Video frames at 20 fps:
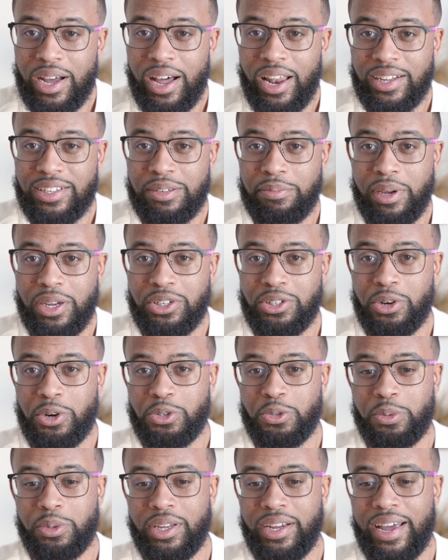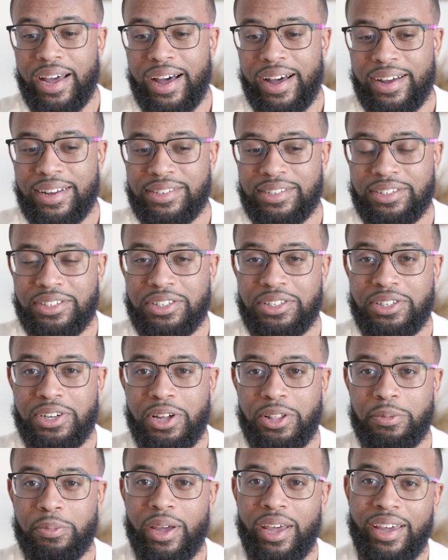I like to make jokes with the guys and just tell them,